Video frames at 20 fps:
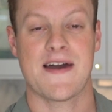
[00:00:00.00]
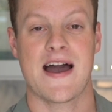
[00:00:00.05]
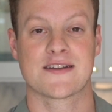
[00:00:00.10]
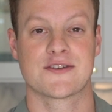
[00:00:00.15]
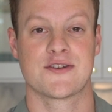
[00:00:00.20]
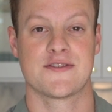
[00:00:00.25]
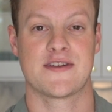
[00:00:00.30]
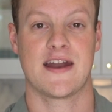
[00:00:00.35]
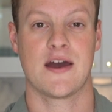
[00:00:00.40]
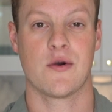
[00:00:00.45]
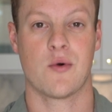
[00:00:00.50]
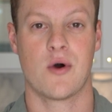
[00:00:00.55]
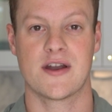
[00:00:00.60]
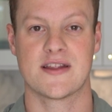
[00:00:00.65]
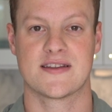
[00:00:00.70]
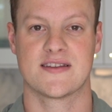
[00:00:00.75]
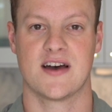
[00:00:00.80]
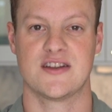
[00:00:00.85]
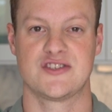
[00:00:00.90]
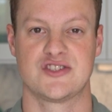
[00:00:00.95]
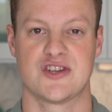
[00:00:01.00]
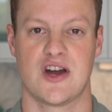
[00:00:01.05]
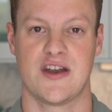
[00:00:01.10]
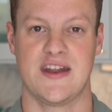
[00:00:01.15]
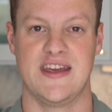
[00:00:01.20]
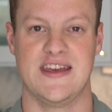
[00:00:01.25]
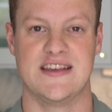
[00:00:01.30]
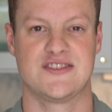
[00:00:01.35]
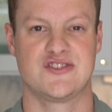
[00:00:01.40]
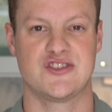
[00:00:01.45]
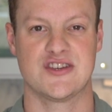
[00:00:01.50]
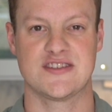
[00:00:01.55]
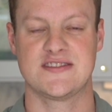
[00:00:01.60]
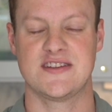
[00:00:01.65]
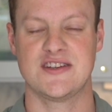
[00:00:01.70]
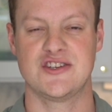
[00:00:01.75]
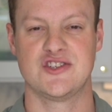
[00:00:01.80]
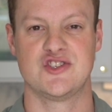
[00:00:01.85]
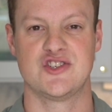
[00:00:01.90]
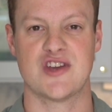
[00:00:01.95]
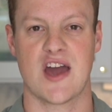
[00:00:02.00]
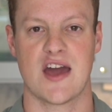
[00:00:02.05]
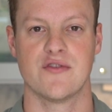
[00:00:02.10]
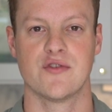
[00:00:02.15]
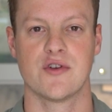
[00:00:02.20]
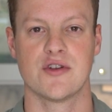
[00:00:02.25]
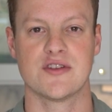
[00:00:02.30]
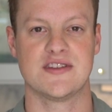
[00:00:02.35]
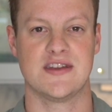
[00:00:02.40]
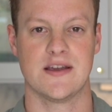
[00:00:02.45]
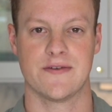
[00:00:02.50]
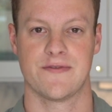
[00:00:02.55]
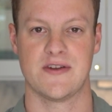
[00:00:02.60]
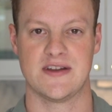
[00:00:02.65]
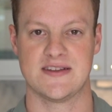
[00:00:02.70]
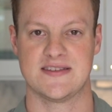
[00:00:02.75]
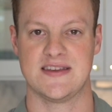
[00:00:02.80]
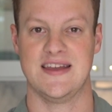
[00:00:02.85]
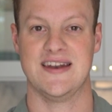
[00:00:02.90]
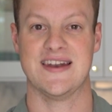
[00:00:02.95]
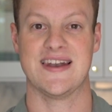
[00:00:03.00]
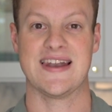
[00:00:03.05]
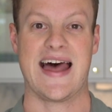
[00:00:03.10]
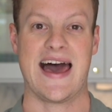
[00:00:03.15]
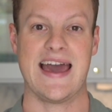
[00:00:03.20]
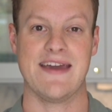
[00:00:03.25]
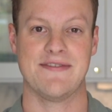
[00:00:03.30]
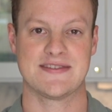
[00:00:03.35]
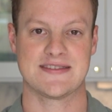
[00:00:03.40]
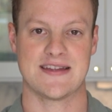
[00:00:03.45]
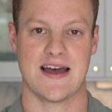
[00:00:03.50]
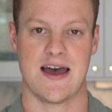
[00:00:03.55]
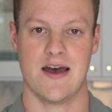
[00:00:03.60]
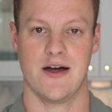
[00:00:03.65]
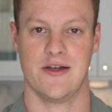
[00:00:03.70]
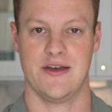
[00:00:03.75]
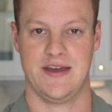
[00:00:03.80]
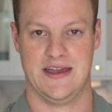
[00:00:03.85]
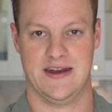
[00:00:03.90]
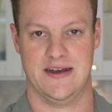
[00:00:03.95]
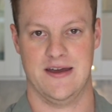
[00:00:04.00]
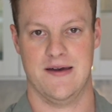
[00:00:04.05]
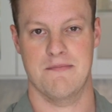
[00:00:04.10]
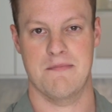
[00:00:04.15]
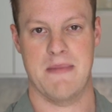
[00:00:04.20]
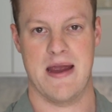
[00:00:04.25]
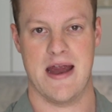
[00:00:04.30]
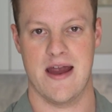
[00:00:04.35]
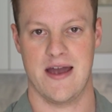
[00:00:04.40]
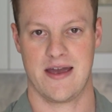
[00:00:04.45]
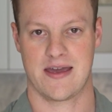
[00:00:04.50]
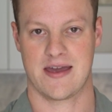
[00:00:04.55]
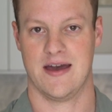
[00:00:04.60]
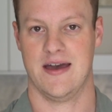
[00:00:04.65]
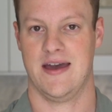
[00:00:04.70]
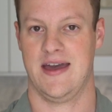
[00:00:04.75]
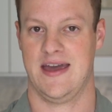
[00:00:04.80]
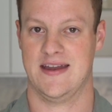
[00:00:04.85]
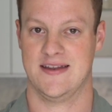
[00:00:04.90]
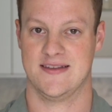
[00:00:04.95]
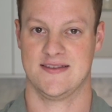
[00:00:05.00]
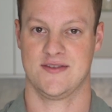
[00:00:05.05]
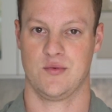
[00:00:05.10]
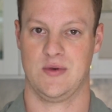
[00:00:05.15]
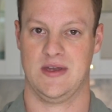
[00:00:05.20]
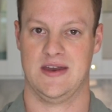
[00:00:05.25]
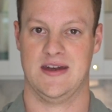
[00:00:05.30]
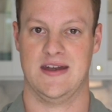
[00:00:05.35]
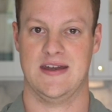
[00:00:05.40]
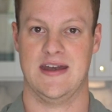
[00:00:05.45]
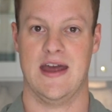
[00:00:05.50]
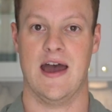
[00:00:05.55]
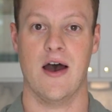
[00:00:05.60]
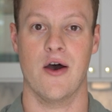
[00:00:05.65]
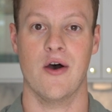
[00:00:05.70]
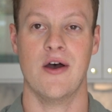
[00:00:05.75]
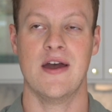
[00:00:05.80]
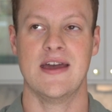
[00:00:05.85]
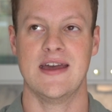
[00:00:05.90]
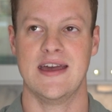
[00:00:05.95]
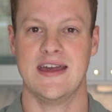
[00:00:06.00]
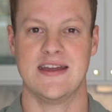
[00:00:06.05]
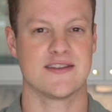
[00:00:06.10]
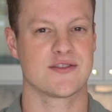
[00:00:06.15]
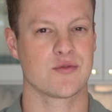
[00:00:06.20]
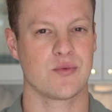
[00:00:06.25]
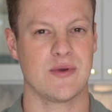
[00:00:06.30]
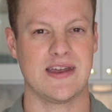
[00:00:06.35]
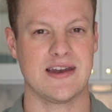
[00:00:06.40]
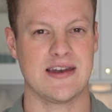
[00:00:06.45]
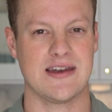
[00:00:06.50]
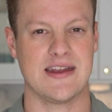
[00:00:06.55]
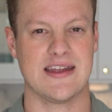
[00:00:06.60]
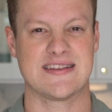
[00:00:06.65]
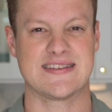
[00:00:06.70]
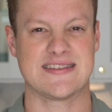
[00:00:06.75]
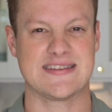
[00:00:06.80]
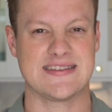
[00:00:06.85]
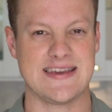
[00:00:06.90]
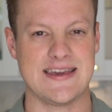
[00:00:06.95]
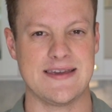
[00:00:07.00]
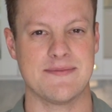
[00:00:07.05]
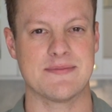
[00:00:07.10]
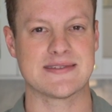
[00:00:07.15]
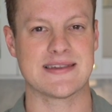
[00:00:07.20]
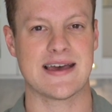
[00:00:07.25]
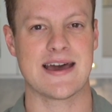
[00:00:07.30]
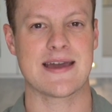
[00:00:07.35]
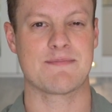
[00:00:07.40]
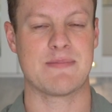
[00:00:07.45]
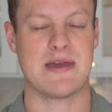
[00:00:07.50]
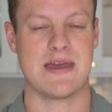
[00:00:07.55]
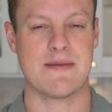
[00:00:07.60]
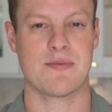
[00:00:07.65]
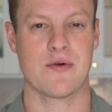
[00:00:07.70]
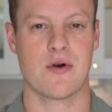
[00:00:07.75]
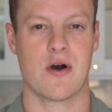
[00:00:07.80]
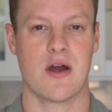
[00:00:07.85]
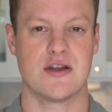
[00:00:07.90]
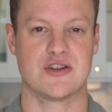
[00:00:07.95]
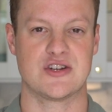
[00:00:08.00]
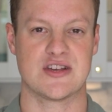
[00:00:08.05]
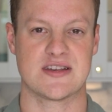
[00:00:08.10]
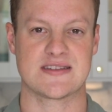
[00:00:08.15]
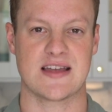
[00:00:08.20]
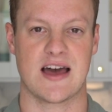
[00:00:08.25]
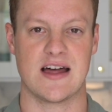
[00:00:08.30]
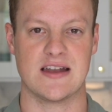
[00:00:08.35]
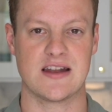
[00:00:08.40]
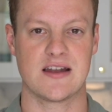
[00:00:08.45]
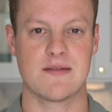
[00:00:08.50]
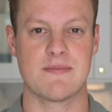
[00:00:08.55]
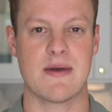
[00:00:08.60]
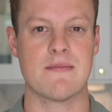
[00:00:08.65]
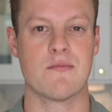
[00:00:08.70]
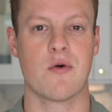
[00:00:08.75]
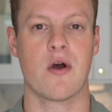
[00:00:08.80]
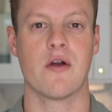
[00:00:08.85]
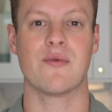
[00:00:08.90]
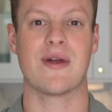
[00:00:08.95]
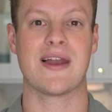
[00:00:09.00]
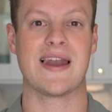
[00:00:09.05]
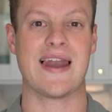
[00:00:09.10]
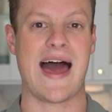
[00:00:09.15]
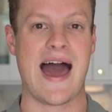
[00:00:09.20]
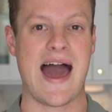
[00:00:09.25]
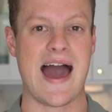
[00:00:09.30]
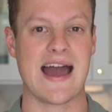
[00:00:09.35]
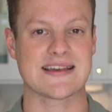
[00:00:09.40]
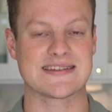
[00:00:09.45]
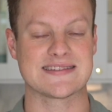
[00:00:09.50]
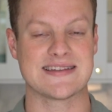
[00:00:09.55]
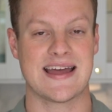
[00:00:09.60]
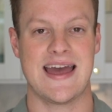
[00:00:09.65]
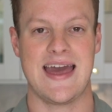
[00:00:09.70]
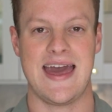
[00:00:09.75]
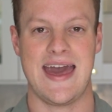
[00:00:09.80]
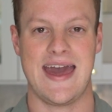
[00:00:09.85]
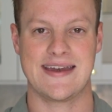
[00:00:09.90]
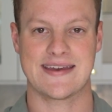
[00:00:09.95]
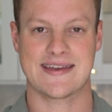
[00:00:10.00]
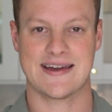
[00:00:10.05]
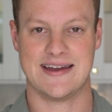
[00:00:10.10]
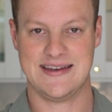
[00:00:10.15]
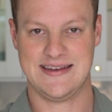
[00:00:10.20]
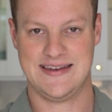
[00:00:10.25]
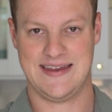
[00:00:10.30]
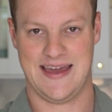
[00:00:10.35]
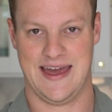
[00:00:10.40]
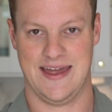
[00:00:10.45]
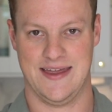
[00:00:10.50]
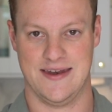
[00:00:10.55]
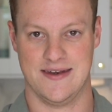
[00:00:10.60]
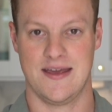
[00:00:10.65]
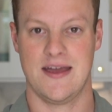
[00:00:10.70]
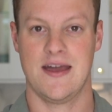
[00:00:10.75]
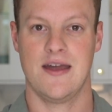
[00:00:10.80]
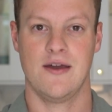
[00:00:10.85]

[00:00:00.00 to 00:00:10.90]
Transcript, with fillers: factor that I wanna touch on is just the general difference in lifestyle in America and Sweden. Now, in Sweden, it seems like people are just a little bit more relaxed and content